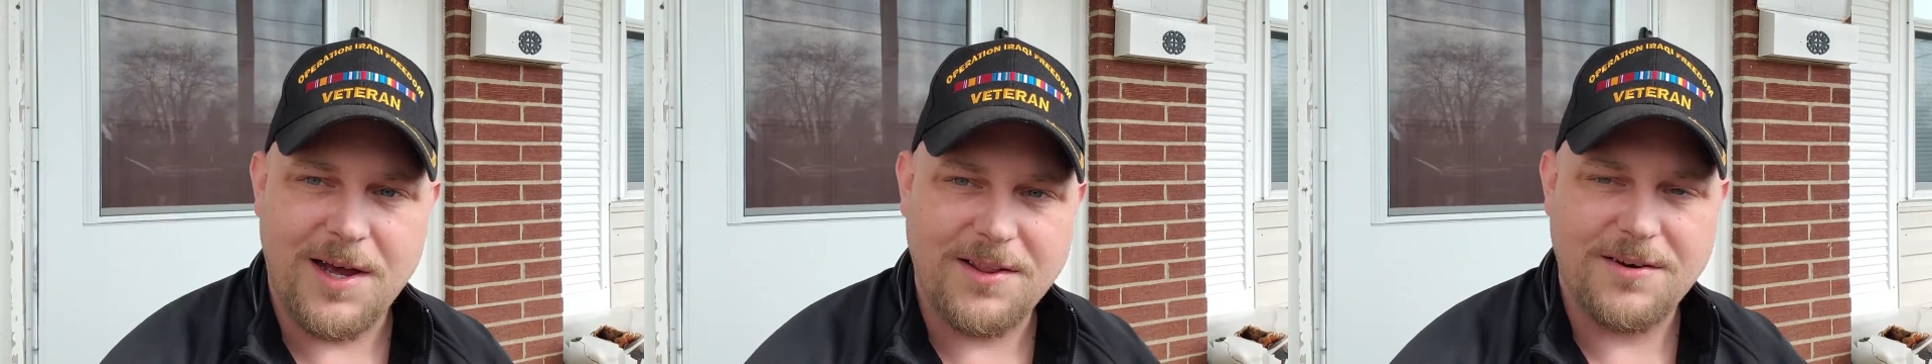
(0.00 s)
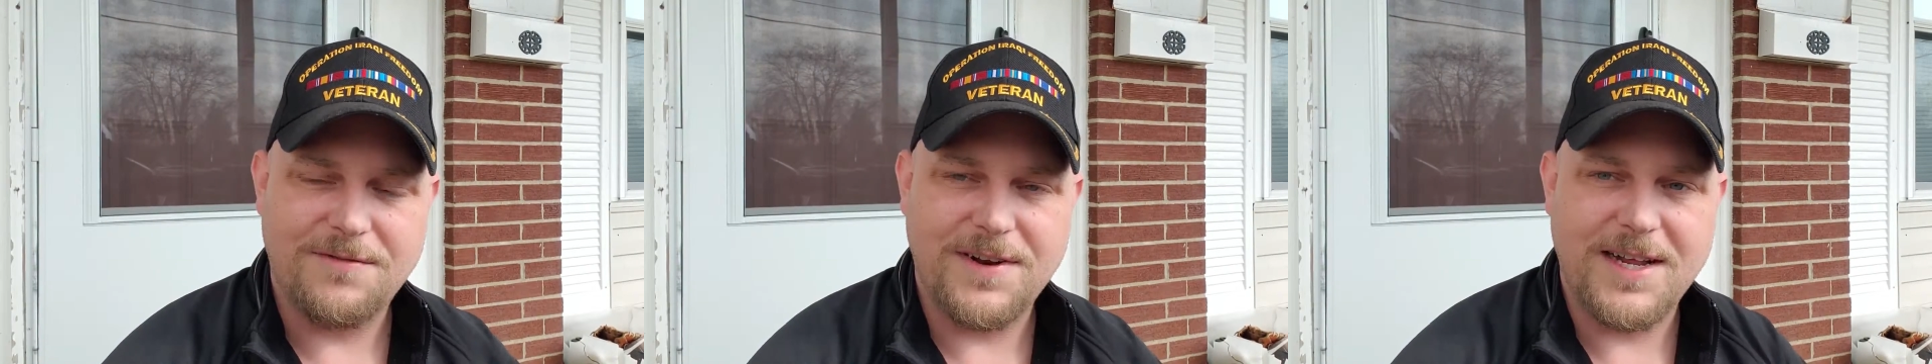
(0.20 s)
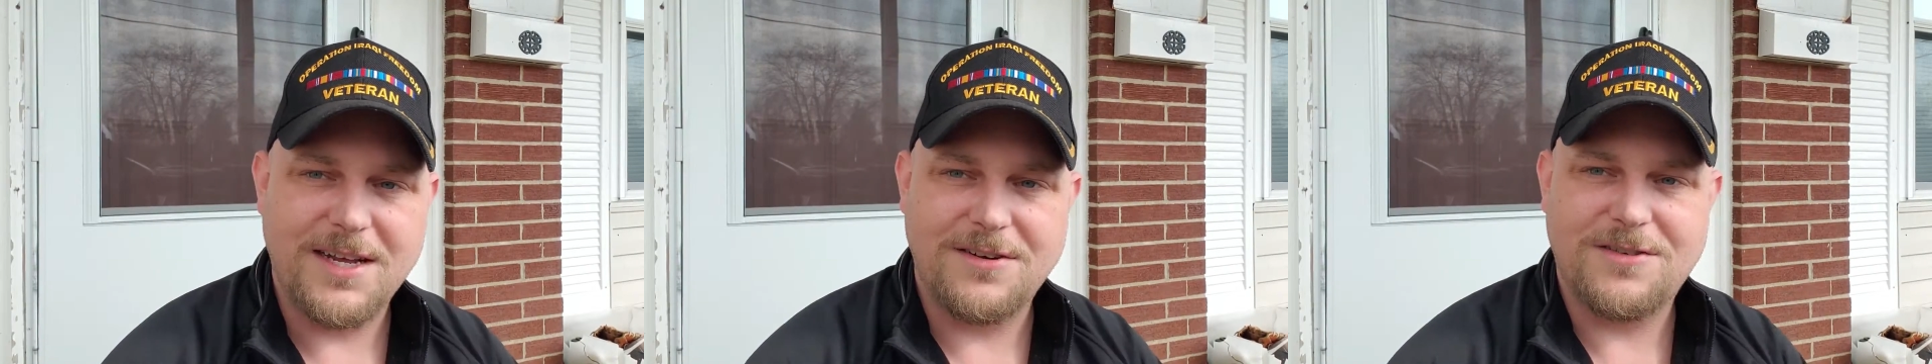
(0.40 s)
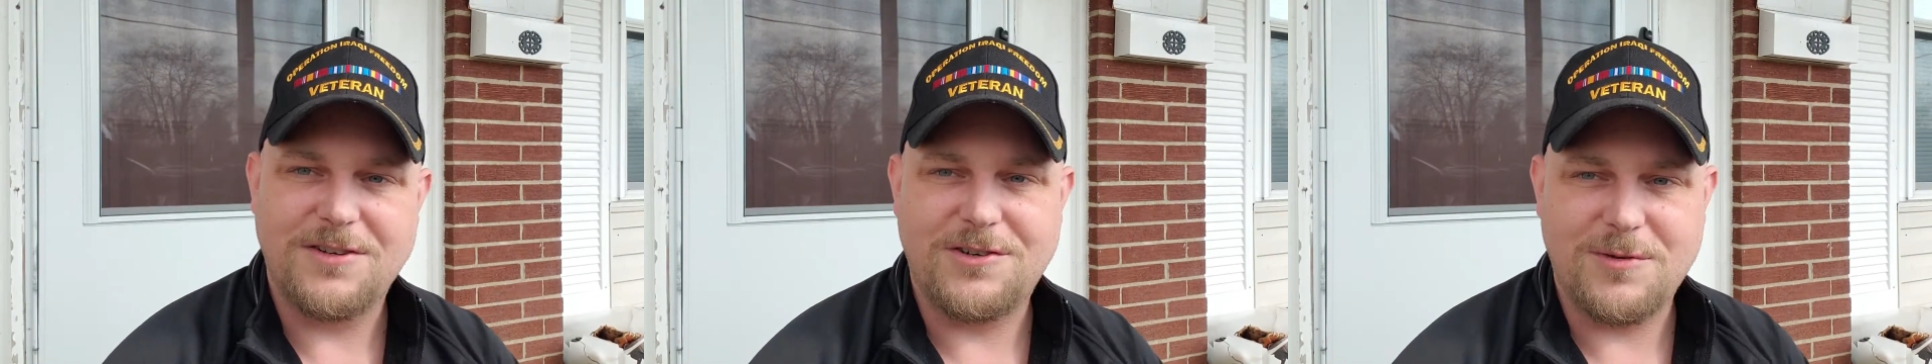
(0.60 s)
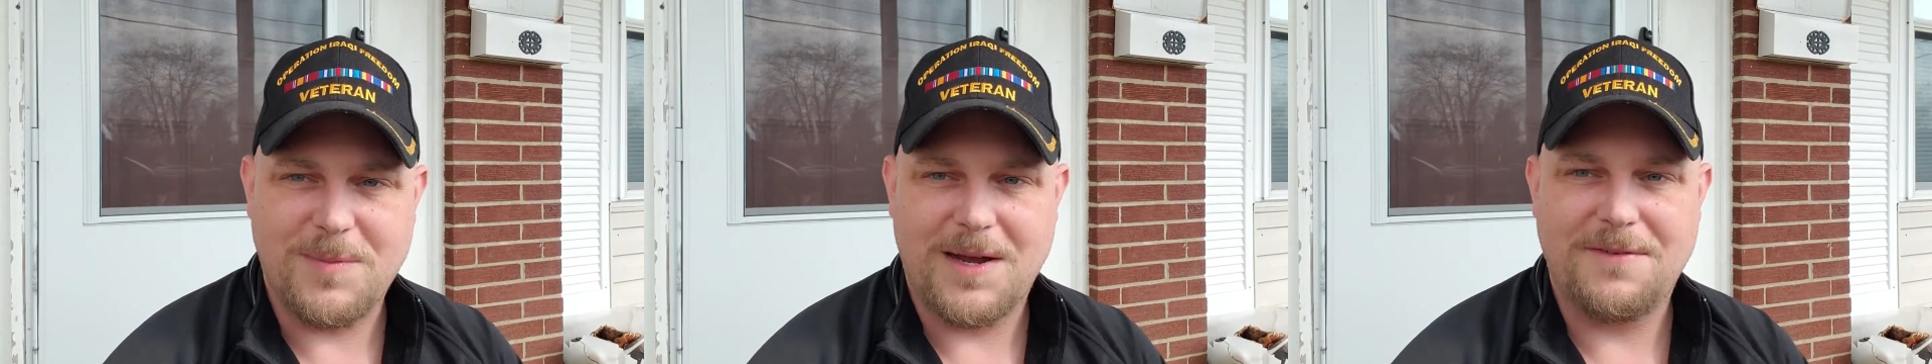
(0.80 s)
other videos
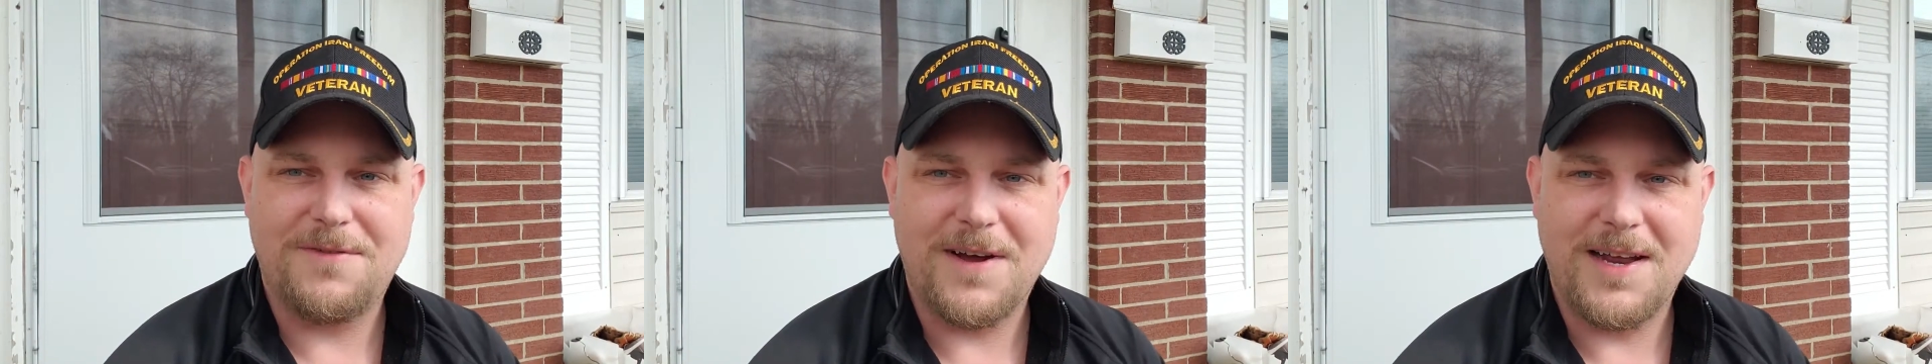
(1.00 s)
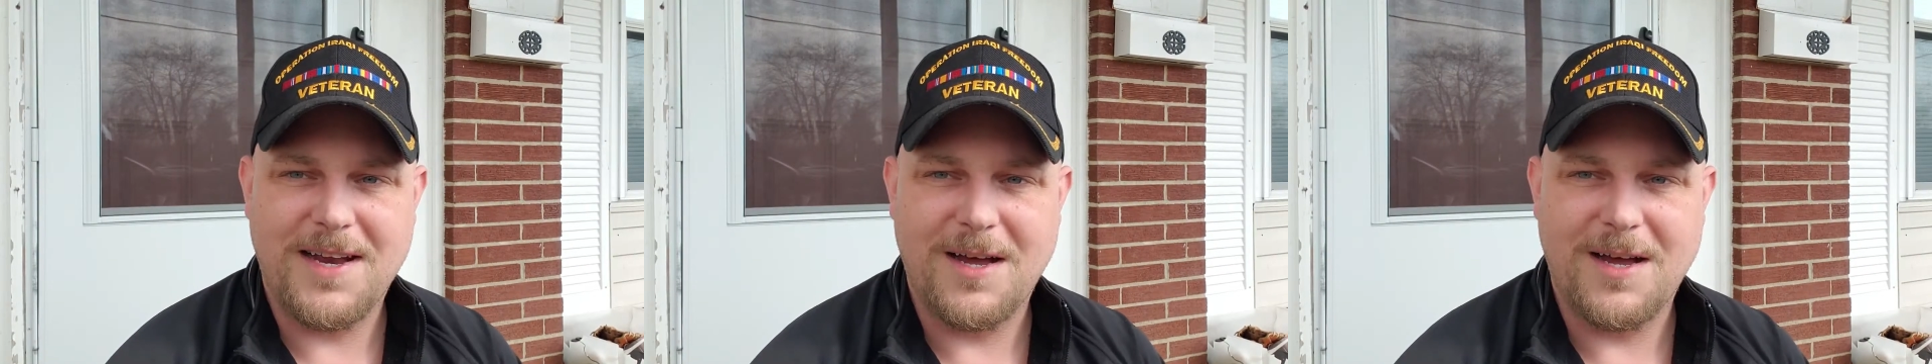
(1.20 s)
that you might find